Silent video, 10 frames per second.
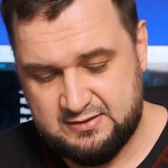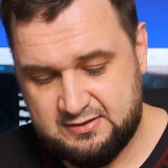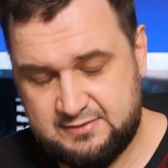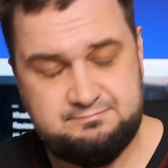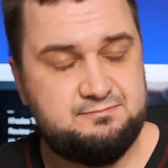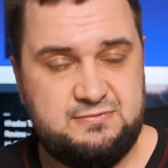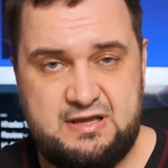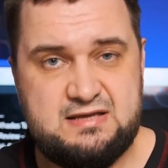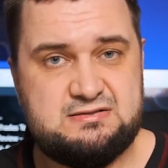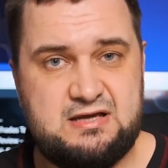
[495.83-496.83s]
And
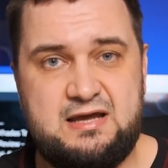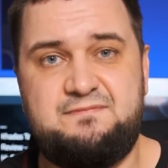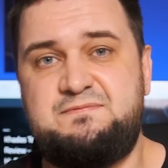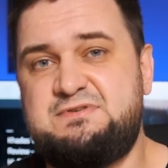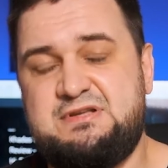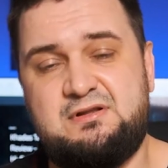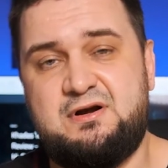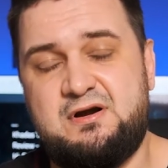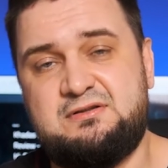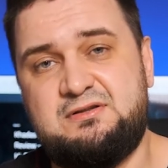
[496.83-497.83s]
yes, I've still
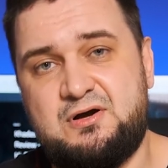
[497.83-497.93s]
heard